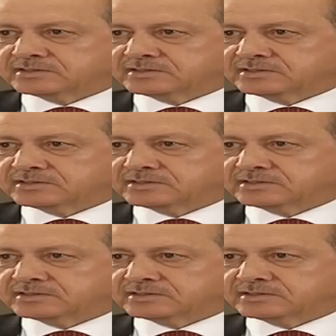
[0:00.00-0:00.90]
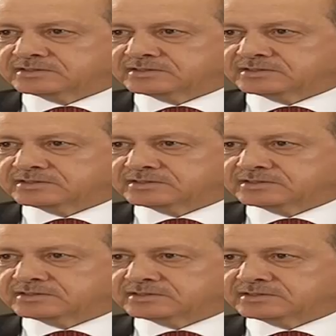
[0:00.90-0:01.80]

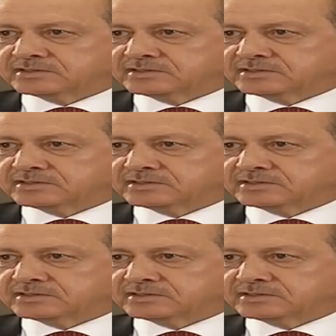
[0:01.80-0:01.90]
No one is speaking in this clip.